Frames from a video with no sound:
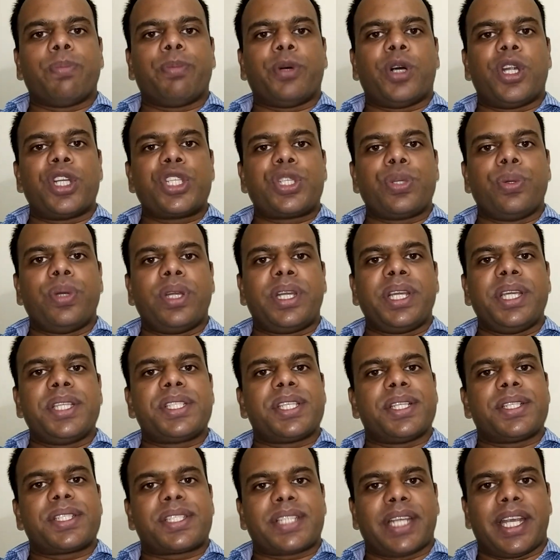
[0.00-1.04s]

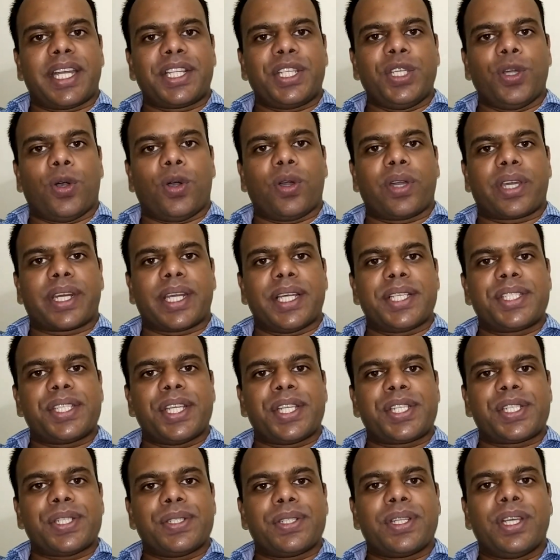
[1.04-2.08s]
opportunities inside the
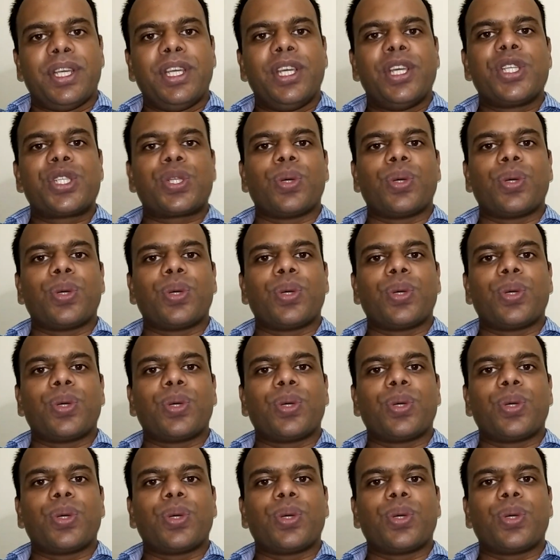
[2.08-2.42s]
organization